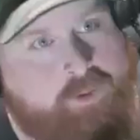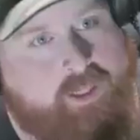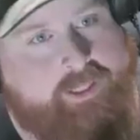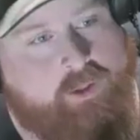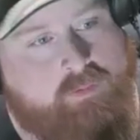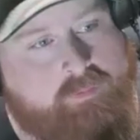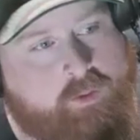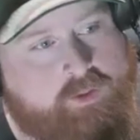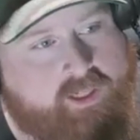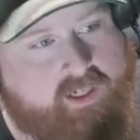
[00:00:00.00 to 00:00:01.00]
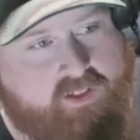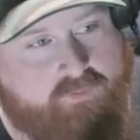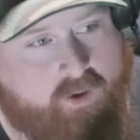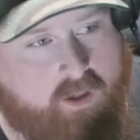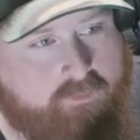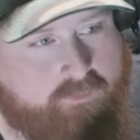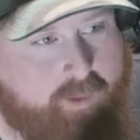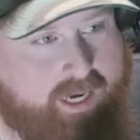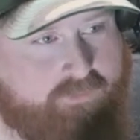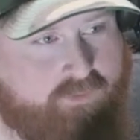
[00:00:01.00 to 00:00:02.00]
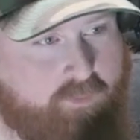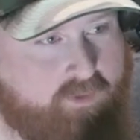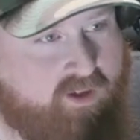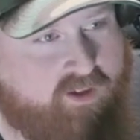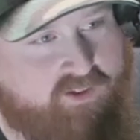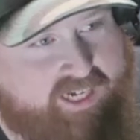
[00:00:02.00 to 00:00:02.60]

think your music has evolved back from the